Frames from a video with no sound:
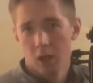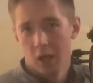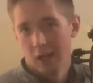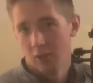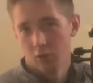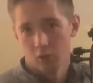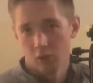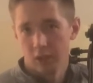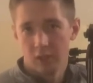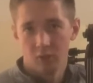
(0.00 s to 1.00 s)
It's just
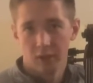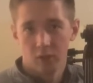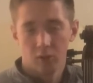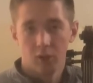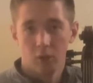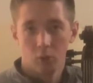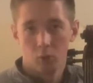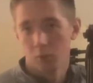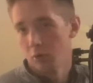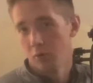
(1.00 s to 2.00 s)
easiest to use
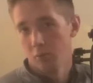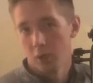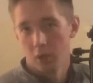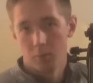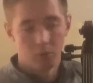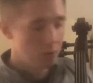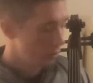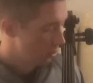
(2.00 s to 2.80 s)
first position